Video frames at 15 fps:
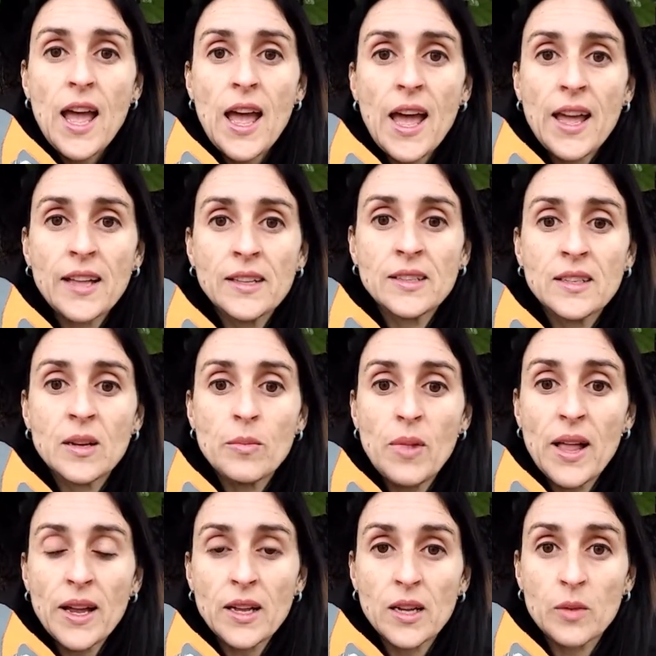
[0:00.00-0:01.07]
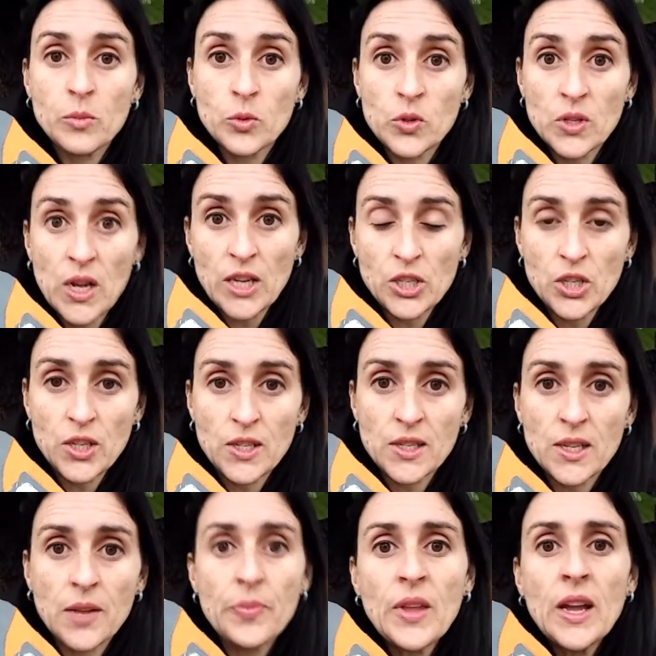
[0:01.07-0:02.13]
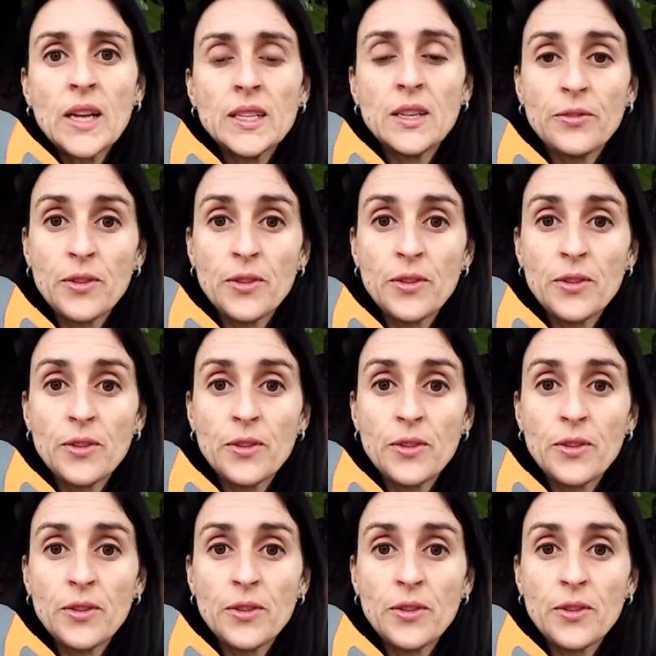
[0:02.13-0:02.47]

and black moustaches. The